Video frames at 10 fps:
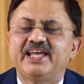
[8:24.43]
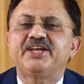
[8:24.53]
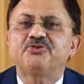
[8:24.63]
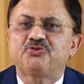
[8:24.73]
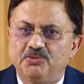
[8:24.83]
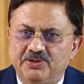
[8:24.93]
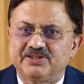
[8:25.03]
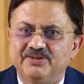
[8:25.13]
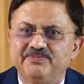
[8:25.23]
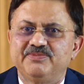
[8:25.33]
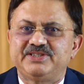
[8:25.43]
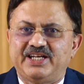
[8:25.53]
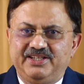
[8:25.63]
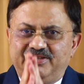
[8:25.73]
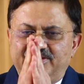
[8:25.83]
Thank you so much.
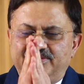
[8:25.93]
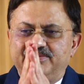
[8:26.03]
Jai Hind.